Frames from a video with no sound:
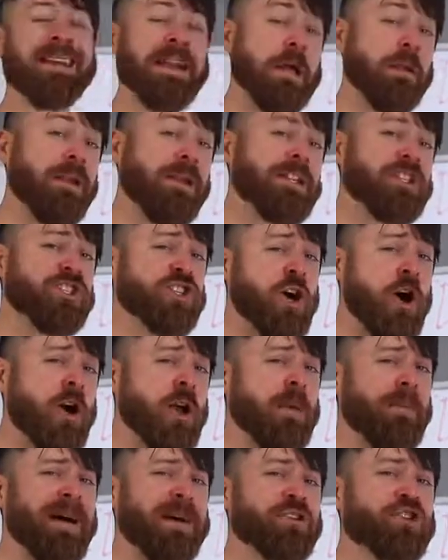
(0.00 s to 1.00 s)
Now let's
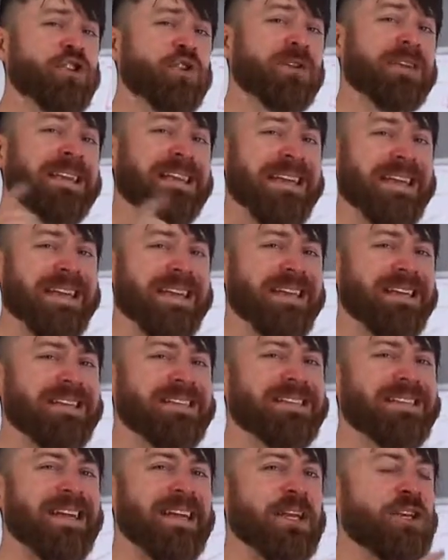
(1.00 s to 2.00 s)
talk about your
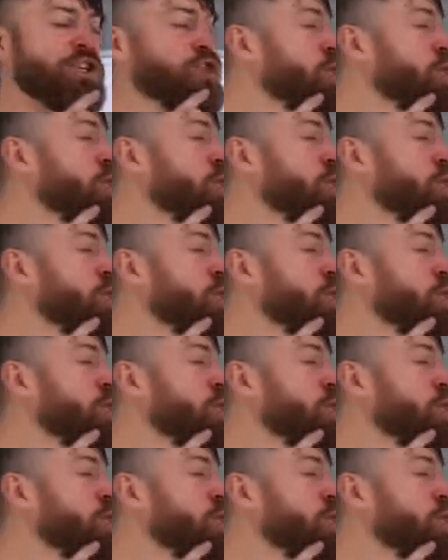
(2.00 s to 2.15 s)
needs in